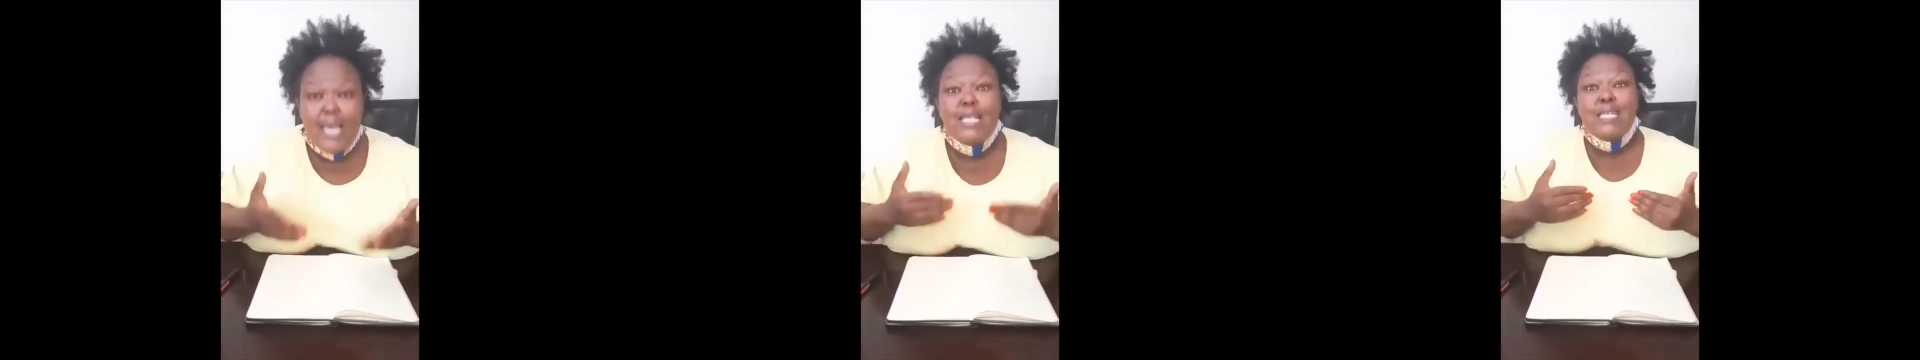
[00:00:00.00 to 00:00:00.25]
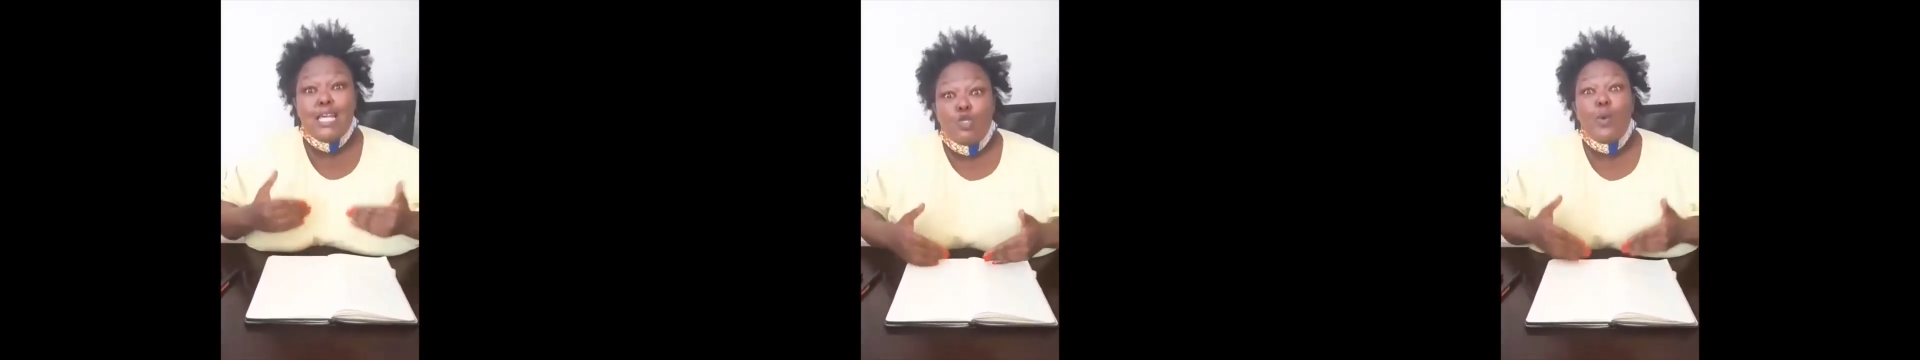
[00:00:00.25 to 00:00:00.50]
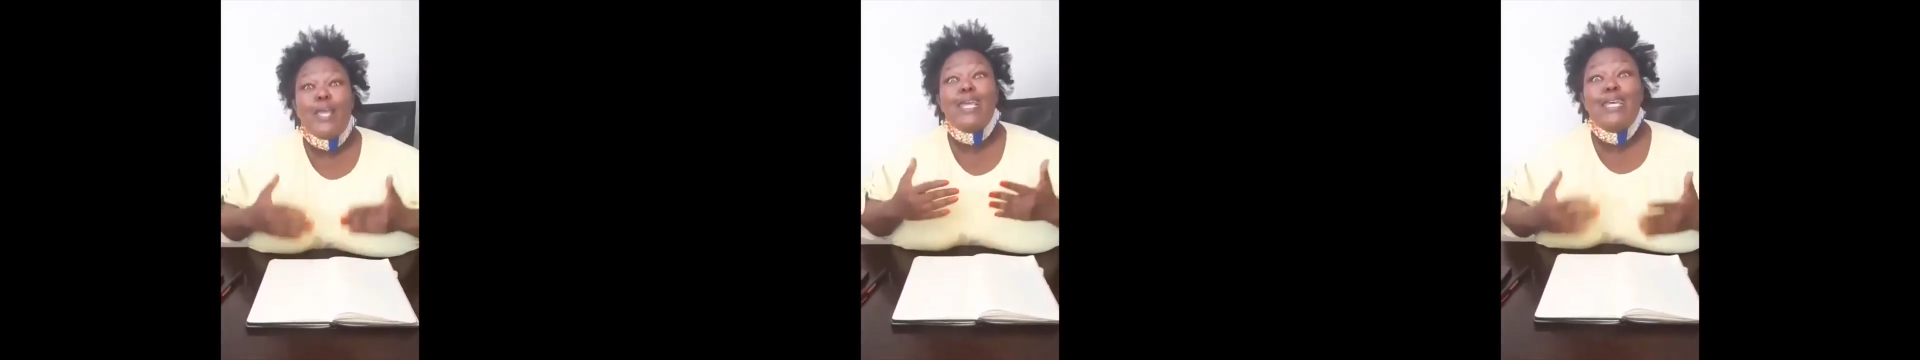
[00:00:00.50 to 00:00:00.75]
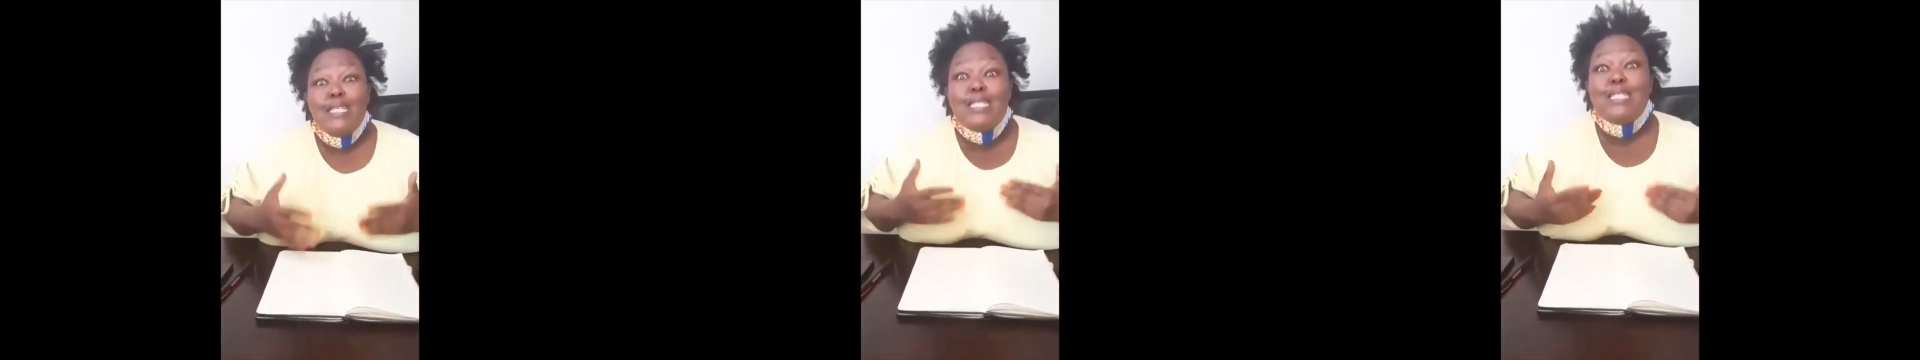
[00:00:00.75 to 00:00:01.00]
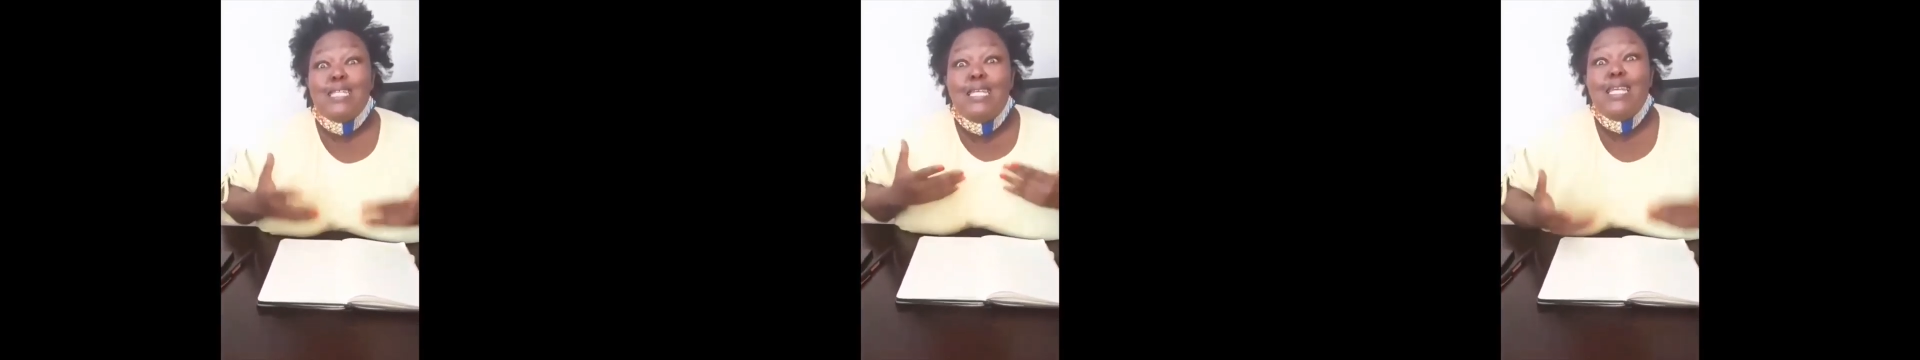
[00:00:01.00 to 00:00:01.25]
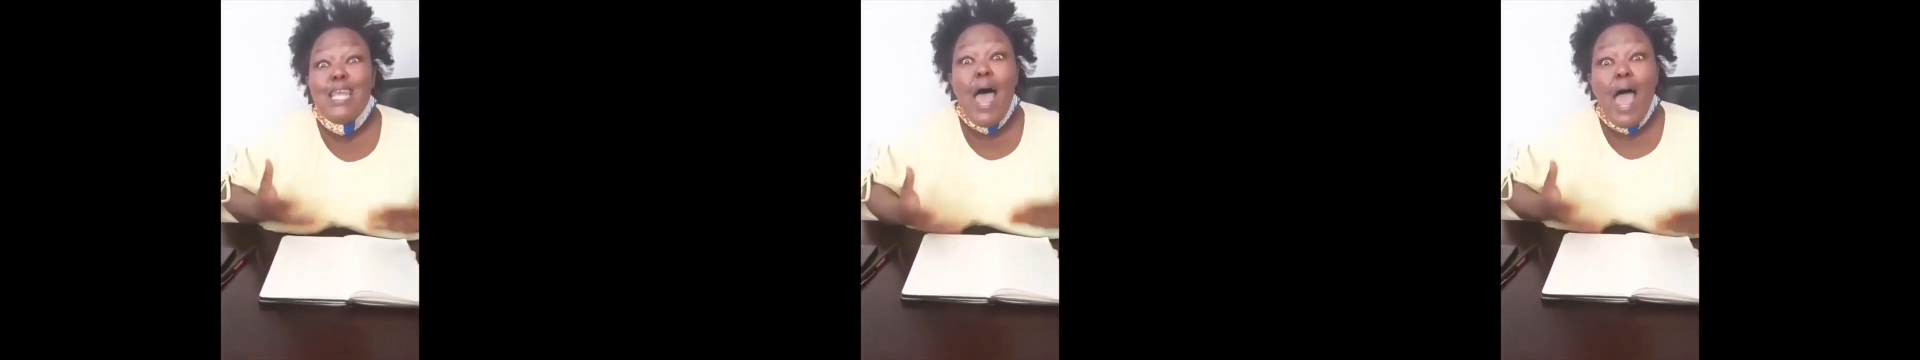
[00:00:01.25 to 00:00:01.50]
Sex work is
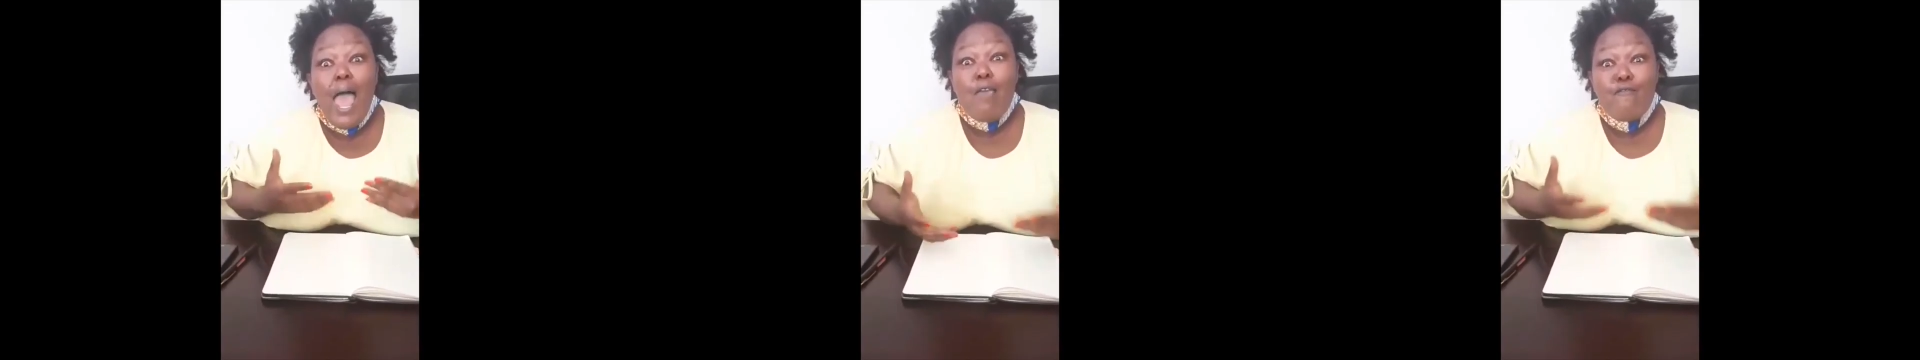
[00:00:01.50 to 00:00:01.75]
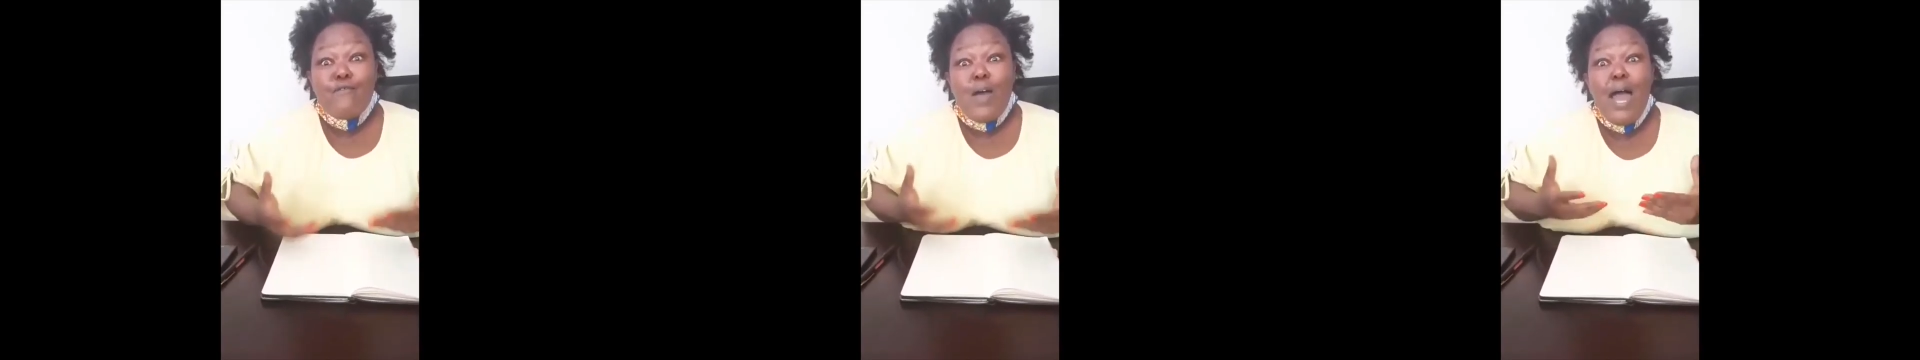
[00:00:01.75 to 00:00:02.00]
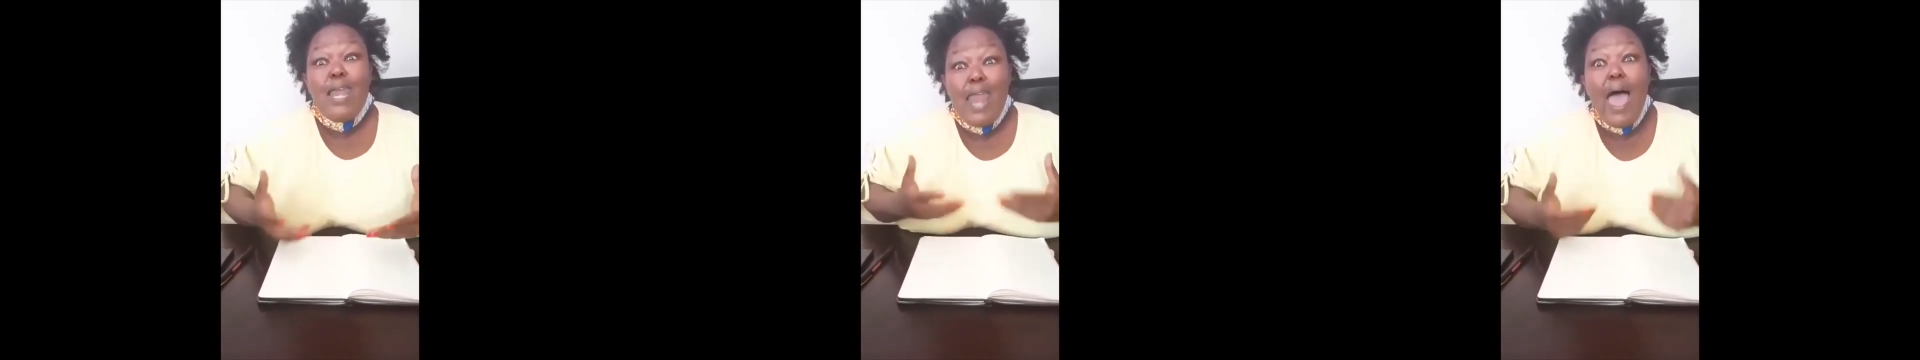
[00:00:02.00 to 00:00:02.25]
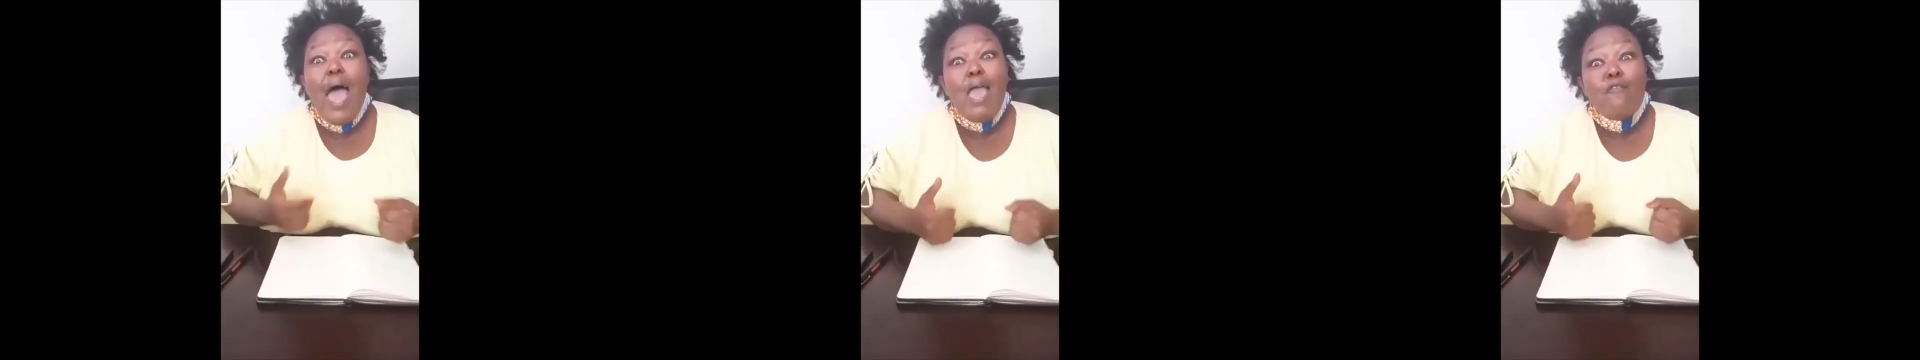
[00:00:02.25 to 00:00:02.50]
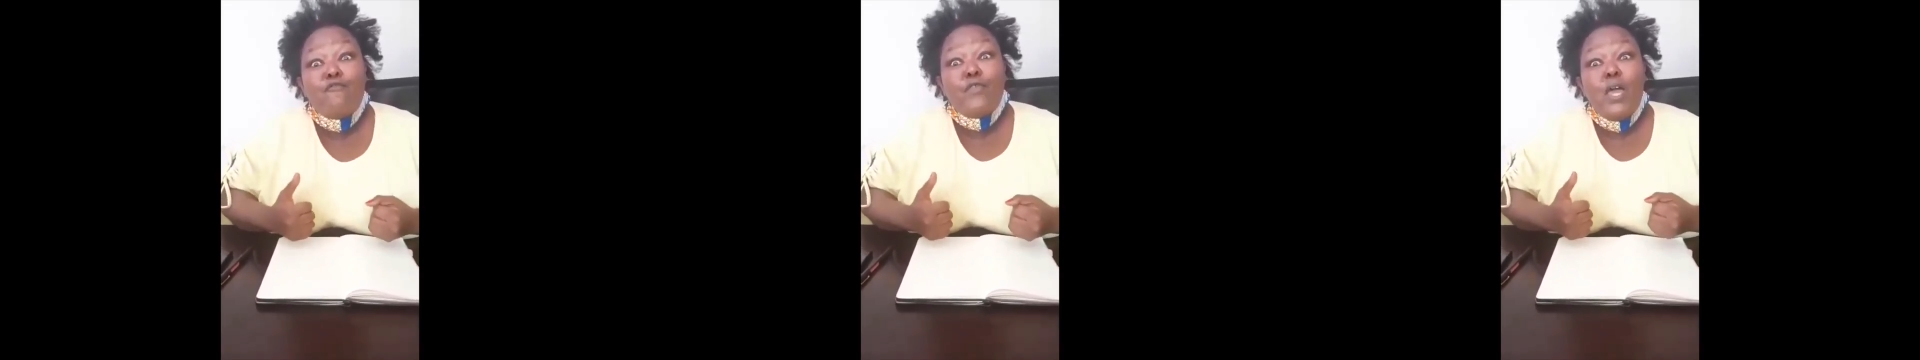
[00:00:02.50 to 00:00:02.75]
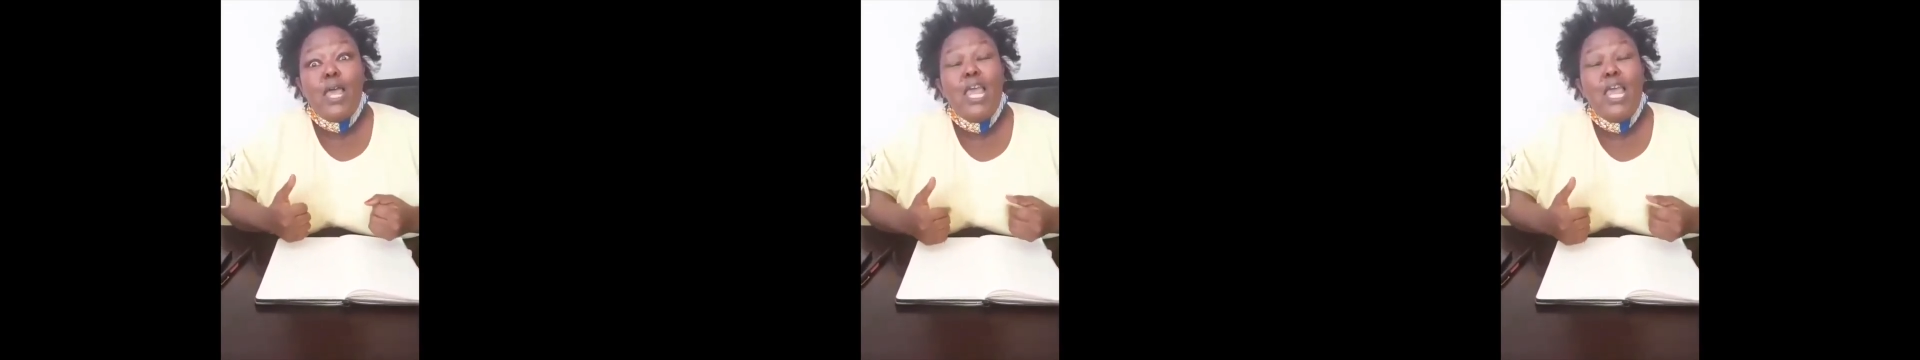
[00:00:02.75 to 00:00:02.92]
life, alive.